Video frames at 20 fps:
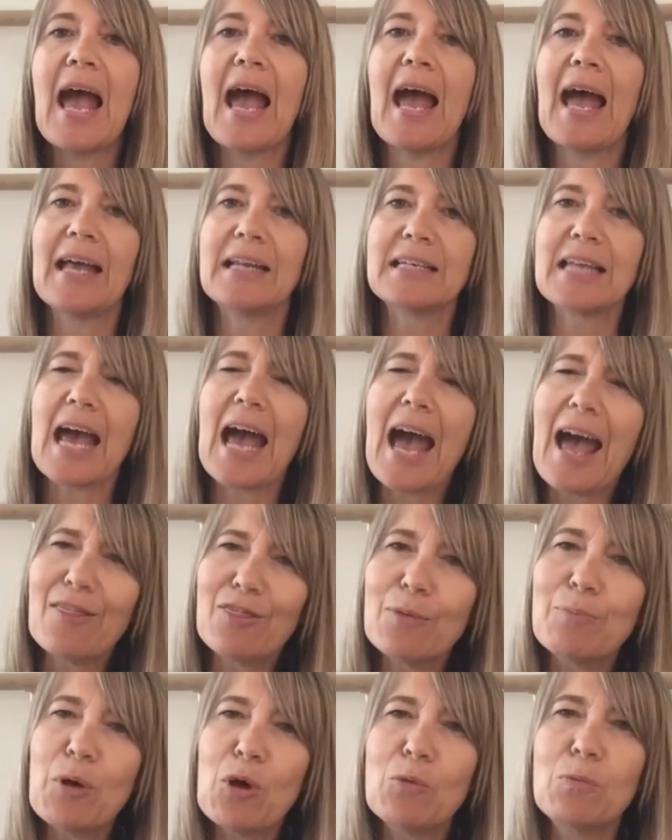And at
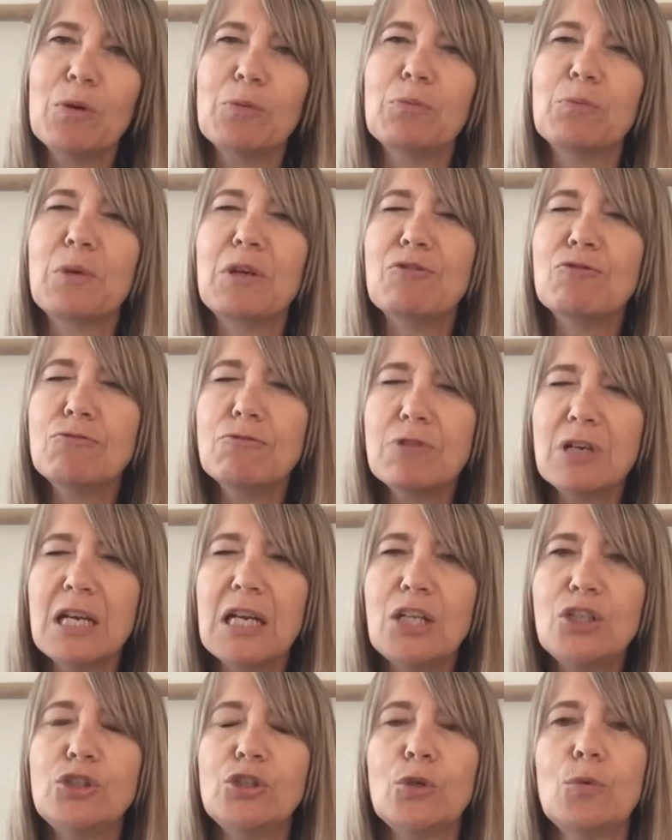the moment, we
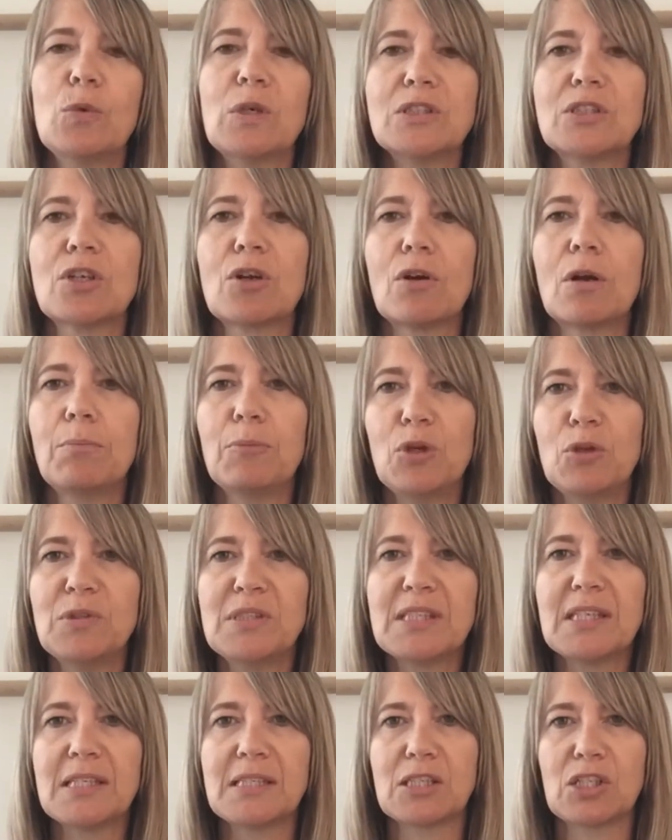really do want our immune
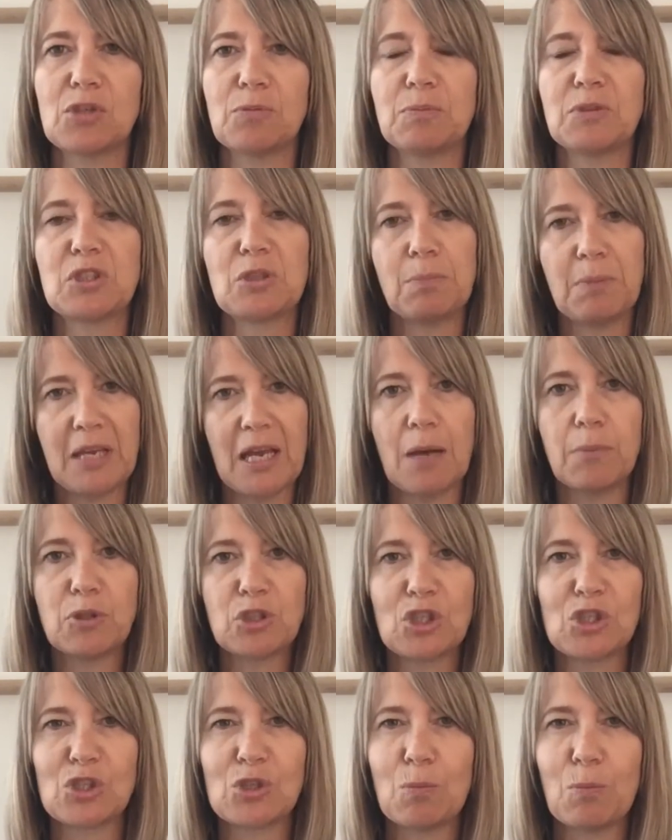system to be able
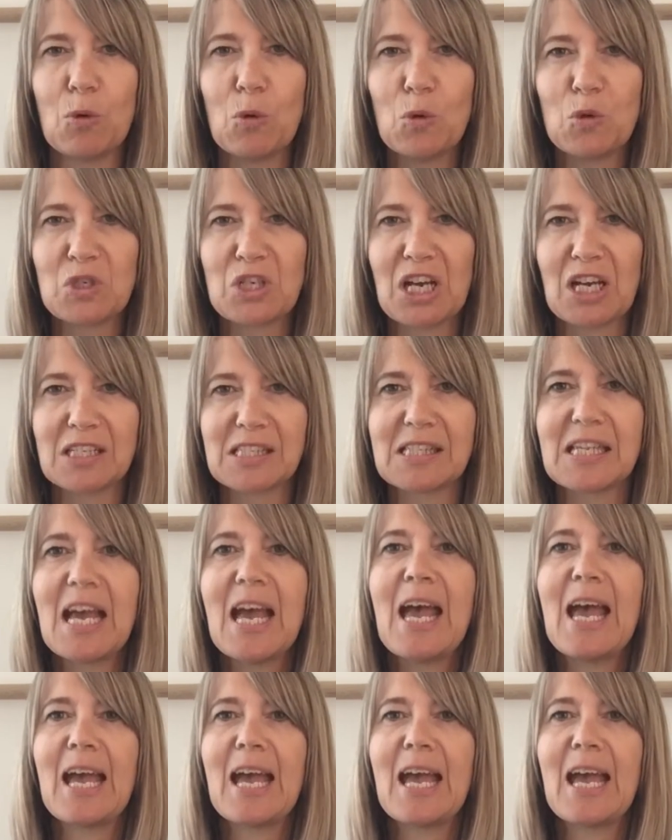to support us